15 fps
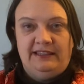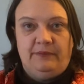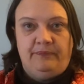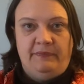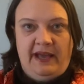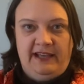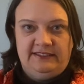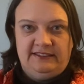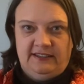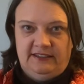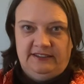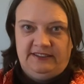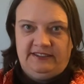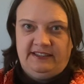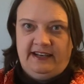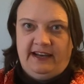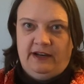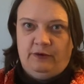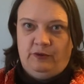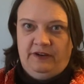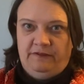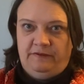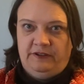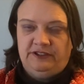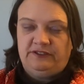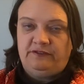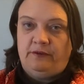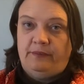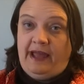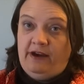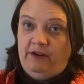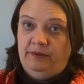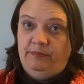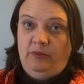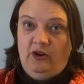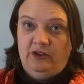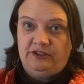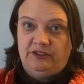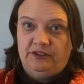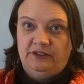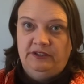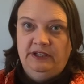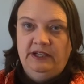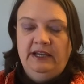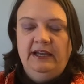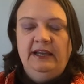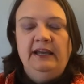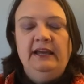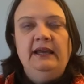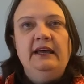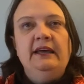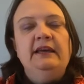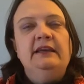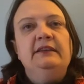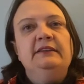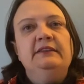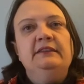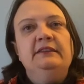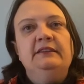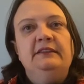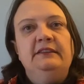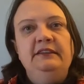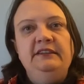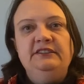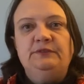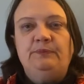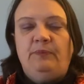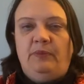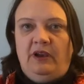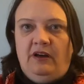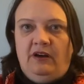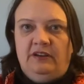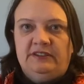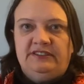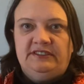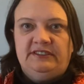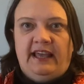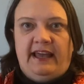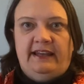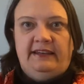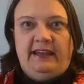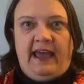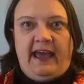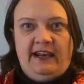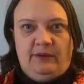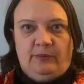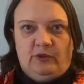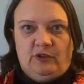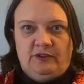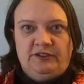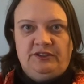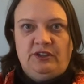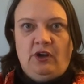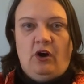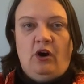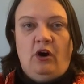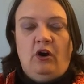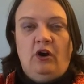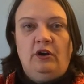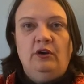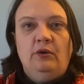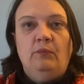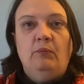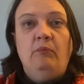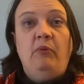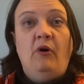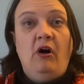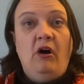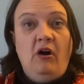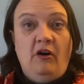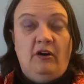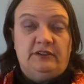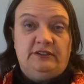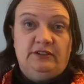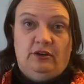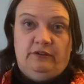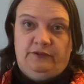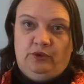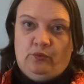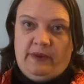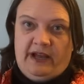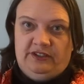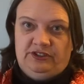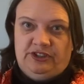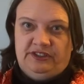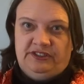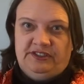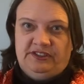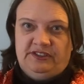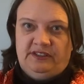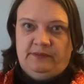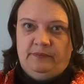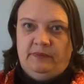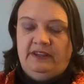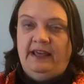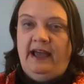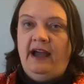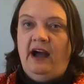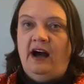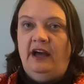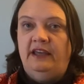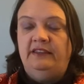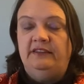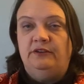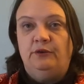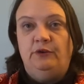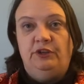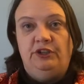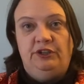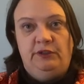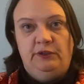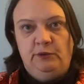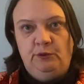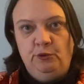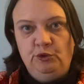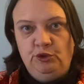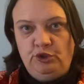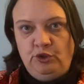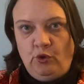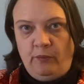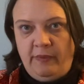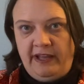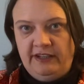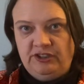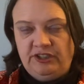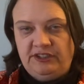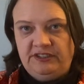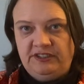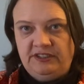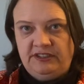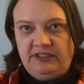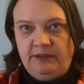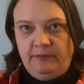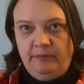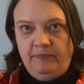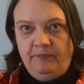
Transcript: and the basilisk that I referenced from Harry Potter. These plants and animals are part of your magic system. They either use your magic system